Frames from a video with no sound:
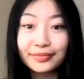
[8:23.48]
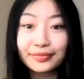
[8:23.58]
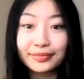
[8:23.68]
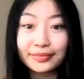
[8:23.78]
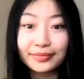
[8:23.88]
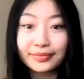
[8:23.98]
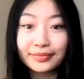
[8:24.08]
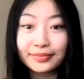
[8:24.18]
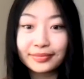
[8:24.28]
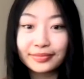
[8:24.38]

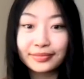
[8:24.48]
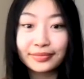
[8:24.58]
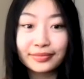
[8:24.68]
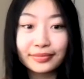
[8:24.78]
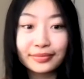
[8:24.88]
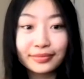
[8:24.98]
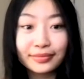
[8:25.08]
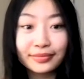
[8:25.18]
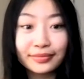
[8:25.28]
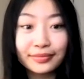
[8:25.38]

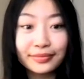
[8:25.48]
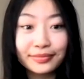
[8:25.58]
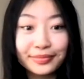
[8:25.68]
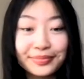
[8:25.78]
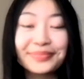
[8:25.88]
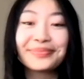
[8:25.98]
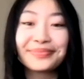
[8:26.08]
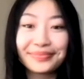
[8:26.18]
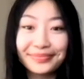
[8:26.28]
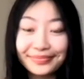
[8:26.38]

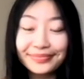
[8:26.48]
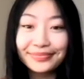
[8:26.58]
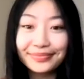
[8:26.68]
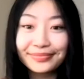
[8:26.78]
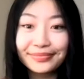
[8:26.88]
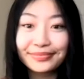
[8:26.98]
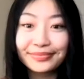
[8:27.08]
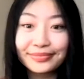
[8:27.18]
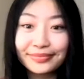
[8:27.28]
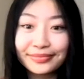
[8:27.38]

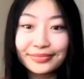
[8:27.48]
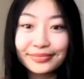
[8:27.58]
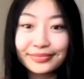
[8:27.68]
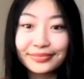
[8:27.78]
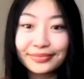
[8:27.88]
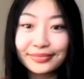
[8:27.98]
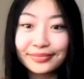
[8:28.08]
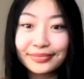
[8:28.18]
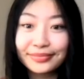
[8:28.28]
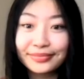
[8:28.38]

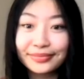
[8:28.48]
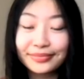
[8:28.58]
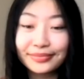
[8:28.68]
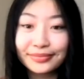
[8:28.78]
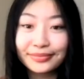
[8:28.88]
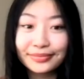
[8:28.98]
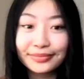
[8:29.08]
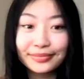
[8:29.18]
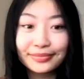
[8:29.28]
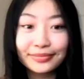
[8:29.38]

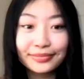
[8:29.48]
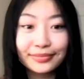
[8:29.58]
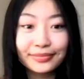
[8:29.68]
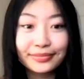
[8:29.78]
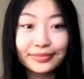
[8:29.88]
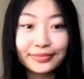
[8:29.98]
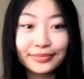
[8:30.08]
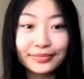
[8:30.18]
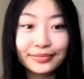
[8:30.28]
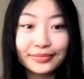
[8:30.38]

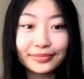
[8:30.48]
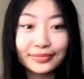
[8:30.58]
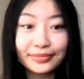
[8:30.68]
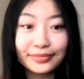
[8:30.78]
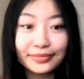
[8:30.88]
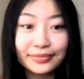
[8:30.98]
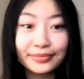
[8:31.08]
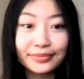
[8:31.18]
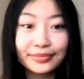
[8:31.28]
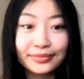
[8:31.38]
(not speaking)